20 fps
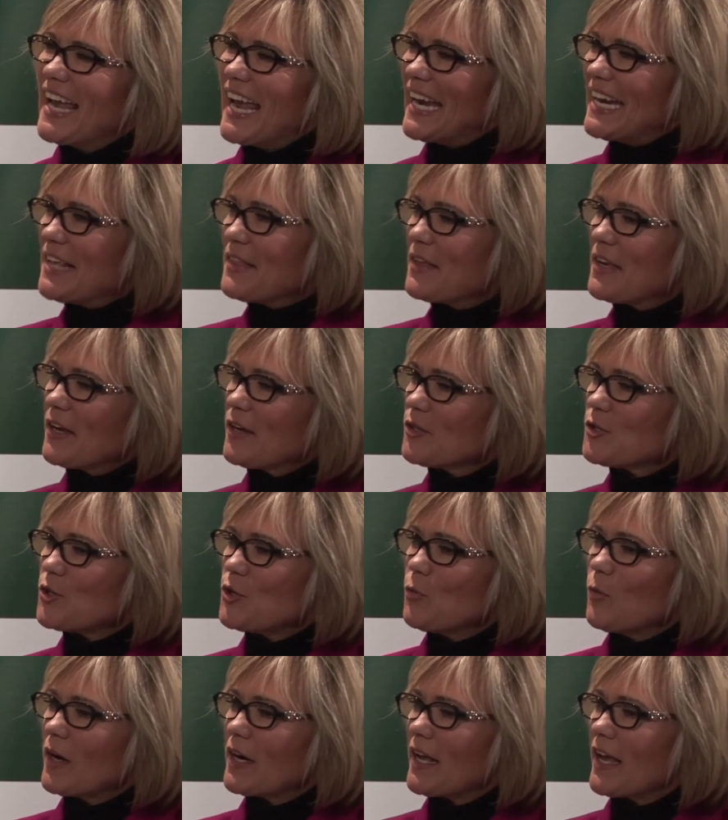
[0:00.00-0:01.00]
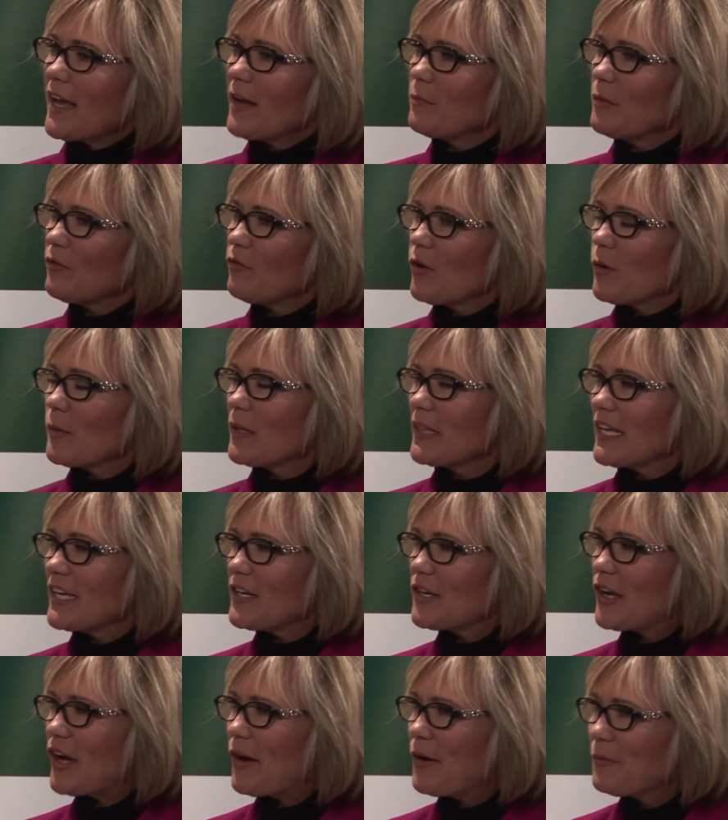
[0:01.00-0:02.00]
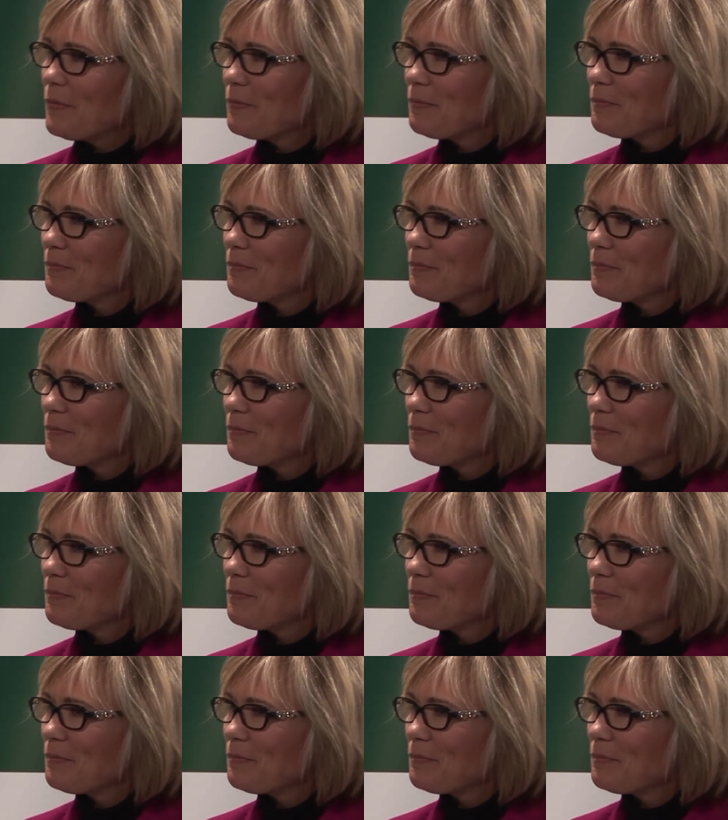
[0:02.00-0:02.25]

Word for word: anything else you want to add before we let you go?